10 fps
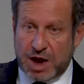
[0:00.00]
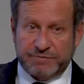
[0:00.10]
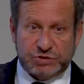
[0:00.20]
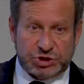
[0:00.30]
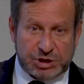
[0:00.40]

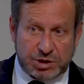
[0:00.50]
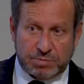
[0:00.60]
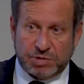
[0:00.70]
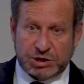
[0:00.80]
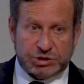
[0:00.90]
I've seen
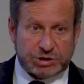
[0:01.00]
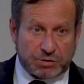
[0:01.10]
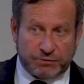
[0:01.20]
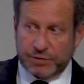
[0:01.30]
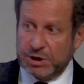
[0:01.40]
it
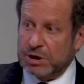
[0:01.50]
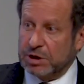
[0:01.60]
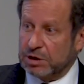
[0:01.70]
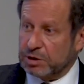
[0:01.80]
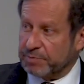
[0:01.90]
myself
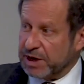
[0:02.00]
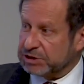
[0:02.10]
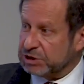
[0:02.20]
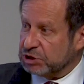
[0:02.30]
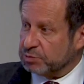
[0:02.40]
in the
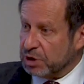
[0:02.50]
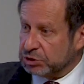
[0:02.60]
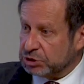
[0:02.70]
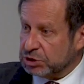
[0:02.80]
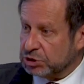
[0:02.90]
past 6
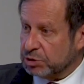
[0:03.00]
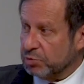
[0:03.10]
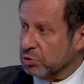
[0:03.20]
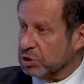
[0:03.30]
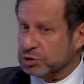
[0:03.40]
months since the
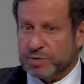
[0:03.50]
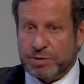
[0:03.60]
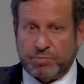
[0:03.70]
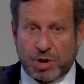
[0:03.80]
book has been